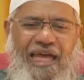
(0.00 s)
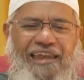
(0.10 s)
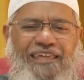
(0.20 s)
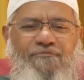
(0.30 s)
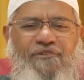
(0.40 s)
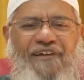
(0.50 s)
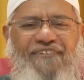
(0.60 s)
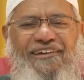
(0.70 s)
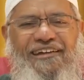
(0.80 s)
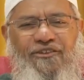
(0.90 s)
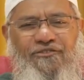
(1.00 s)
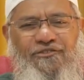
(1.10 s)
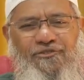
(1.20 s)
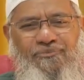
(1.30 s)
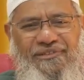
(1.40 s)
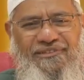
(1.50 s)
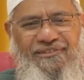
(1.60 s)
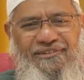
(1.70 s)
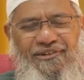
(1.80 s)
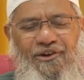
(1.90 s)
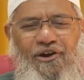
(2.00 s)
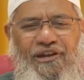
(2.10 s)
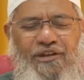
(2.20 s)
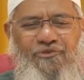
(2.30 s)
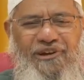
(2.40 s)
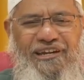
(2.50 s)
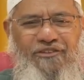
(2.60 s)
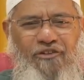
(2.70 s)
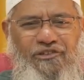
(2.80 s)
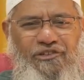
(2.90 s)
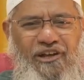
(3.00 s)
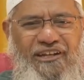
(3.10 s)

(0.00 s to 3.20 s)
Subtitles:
and give me 500,000 rupees. Or take $200,000,